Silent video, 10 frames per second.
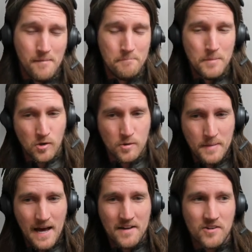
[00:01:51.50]
builder
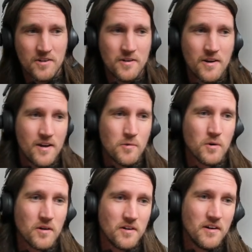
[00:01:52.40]
pattern.
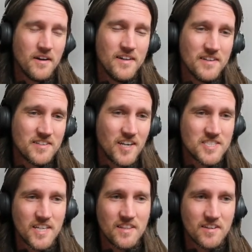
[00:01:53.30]
We're
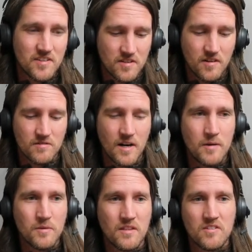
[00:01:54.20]
instantiating this array
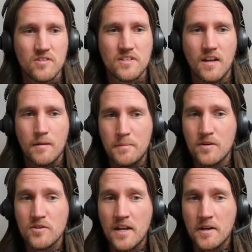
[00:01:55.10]
with a certain type
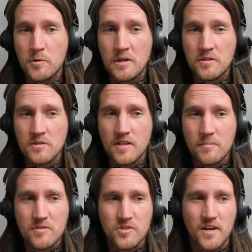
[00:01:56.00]
here, nano arrow
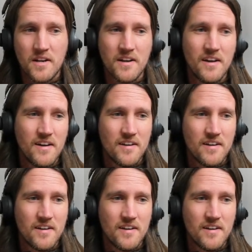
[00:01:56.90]
type string,